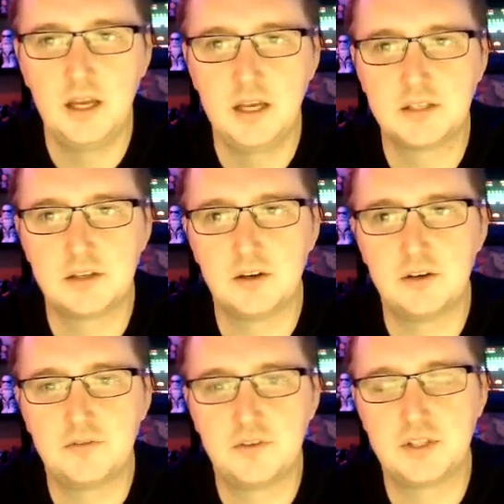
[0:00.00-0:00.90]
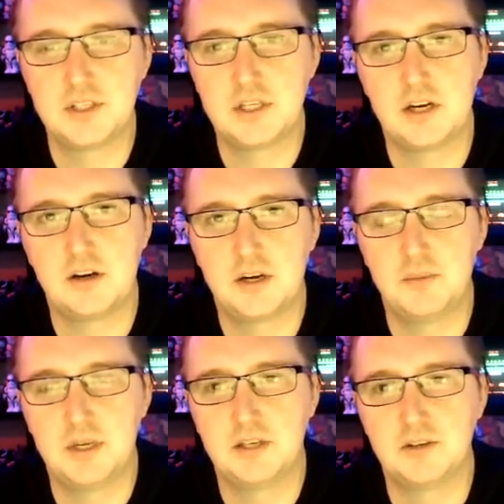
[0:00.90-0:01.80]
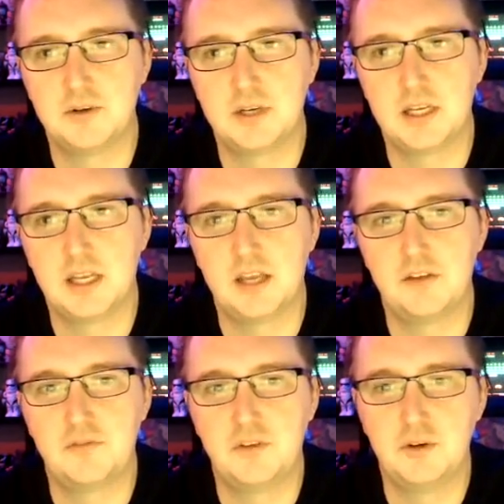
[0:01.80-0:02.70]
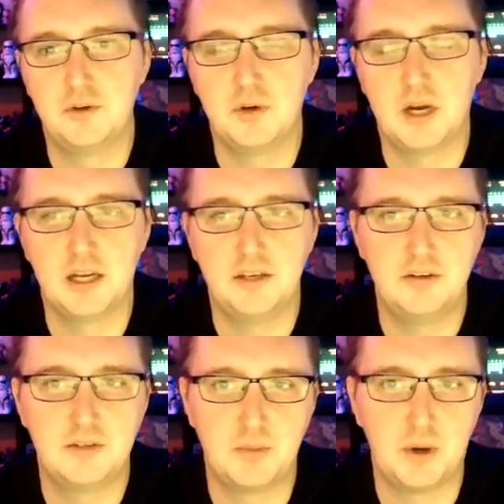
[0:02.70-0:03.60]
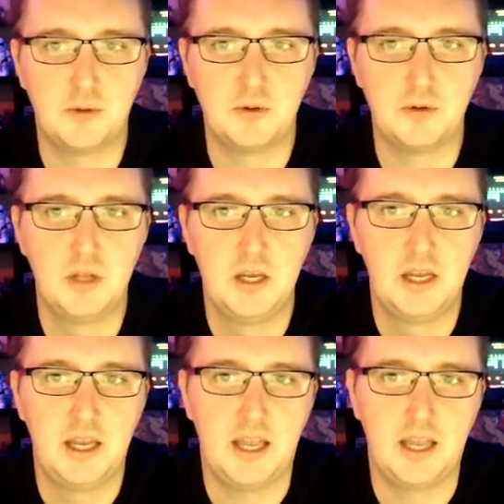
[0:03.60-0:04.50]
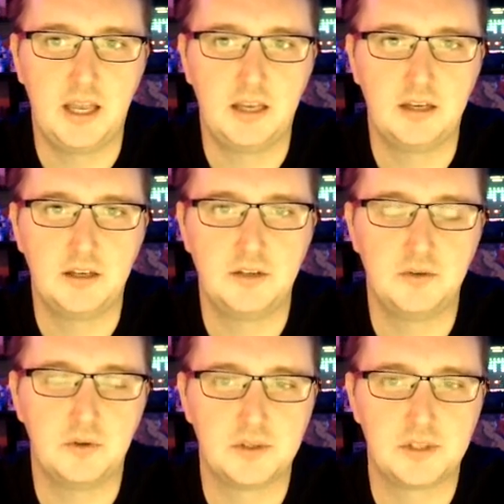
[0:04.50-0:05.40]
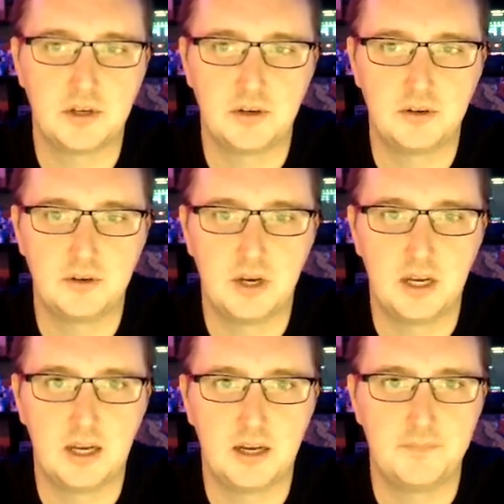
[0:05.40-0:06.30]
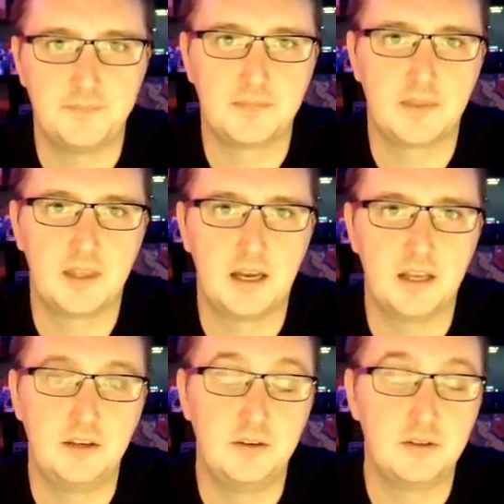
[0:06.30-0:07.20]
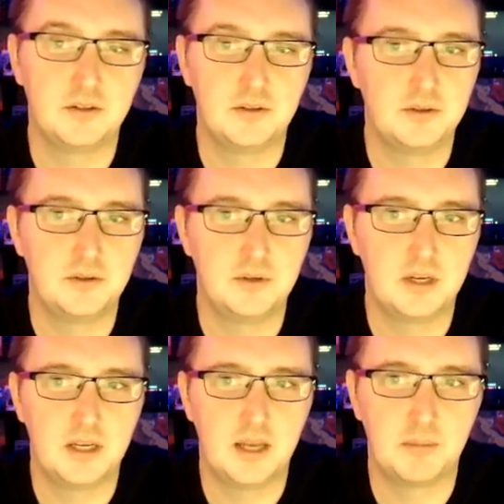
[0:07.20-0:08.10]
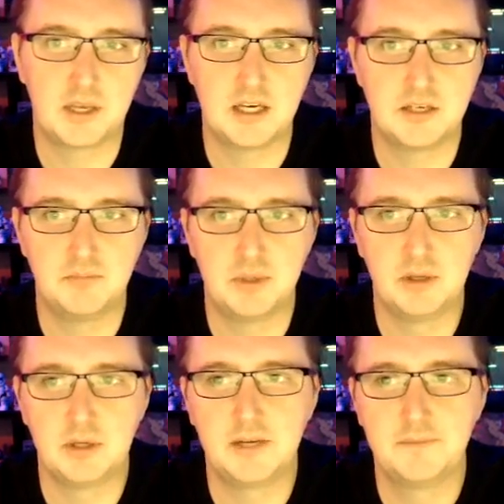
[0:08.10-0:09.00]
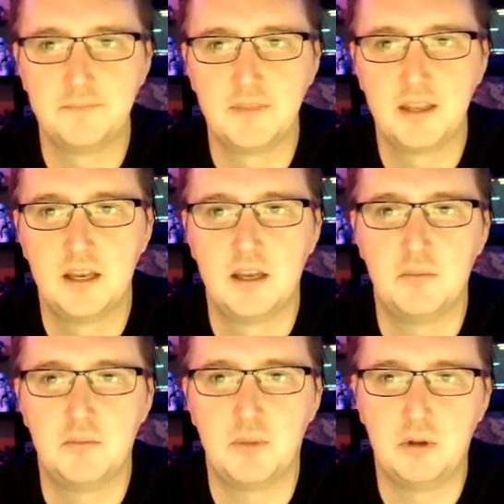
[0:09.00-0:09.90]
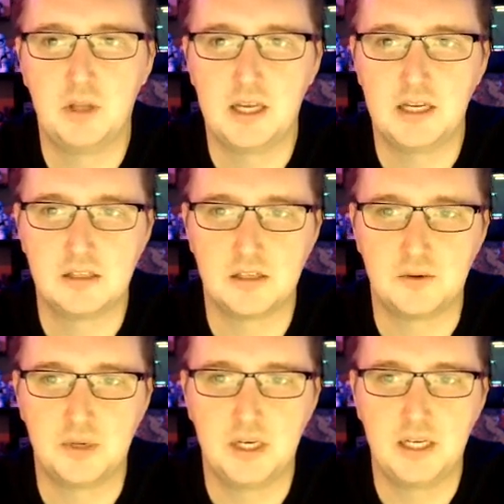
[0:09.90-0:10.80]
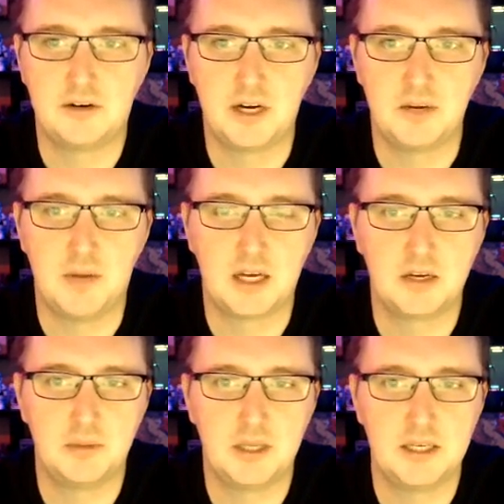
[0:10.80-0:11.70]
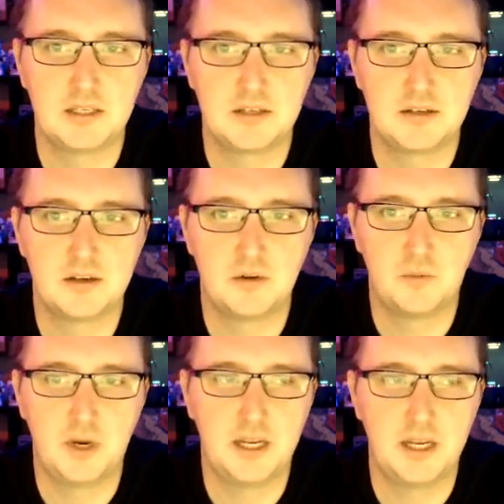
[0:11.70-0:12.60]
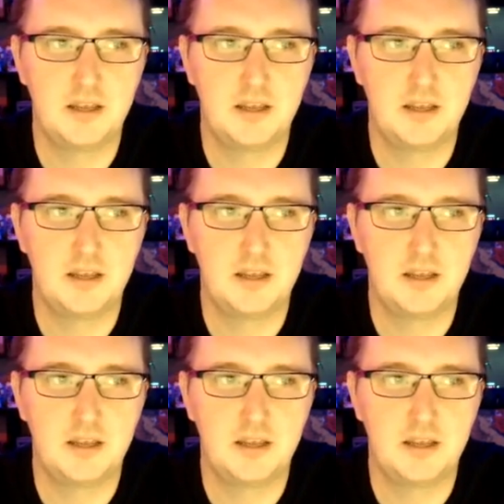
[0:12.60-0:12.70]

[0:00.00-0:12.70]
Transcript: So first thing I recommend doing if you are new to Bubble and you also are new to application building, Bubble has a really great marketplace where